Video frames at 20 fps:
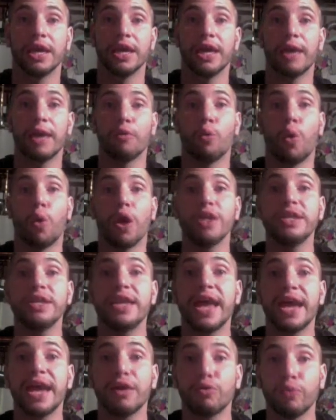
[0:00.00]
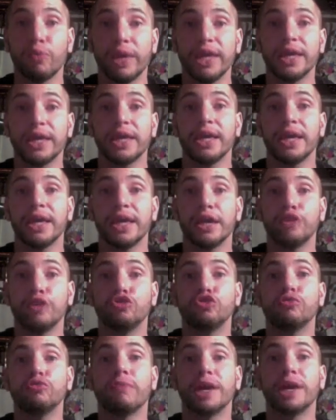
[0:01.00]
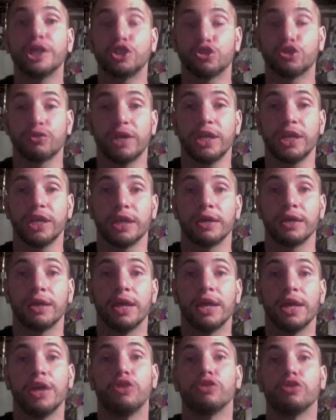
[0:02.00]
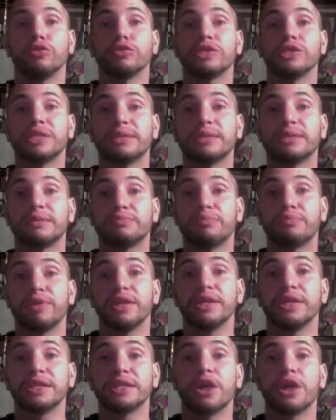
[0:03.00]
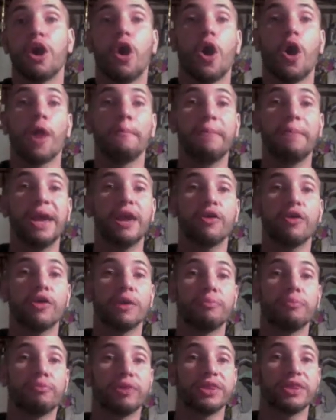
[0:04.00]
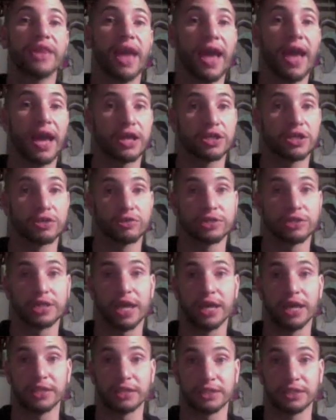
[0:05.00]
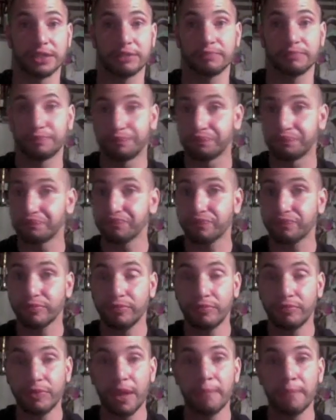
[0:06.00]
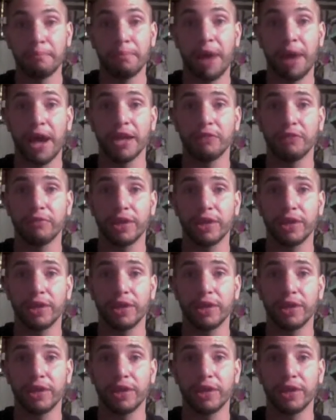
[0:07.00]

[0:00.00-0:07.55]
one day a week into my training. Those sprints are paired up with exercises, body weight